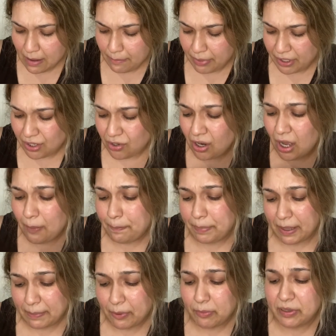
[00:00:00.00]
But you know how
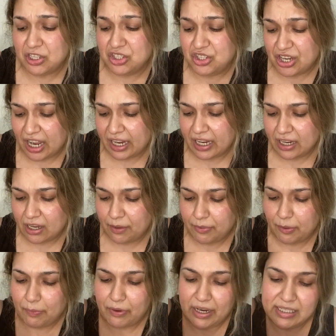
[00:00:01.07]
people be jacking up
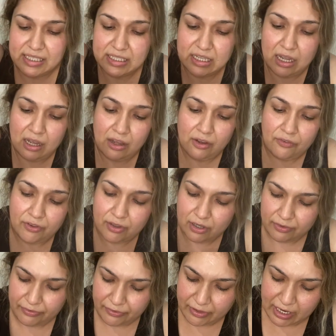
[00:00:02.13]
the prices? Oh, for the
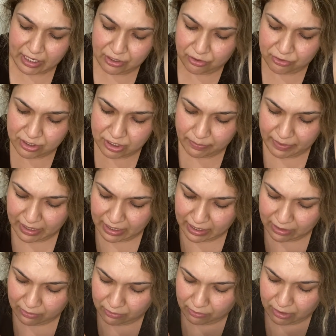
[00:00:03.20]
love of God, don't tell me I
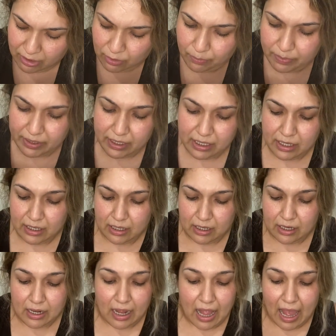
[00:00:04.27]
don't know how to open.
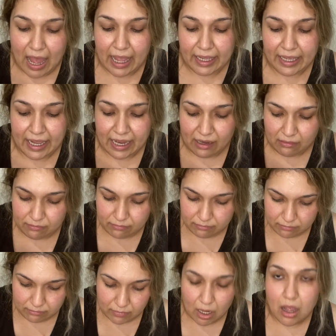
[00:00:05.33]
I can't.
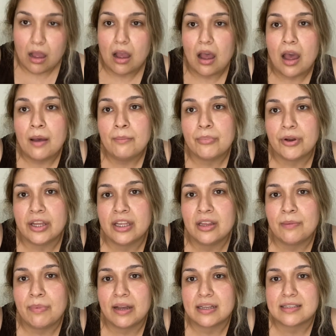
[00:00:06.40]
I'm breaking
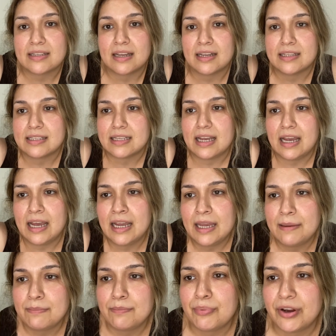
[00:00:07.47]
the box, guys. I
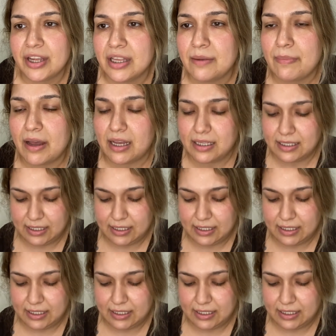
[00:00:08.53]
am breaking the box.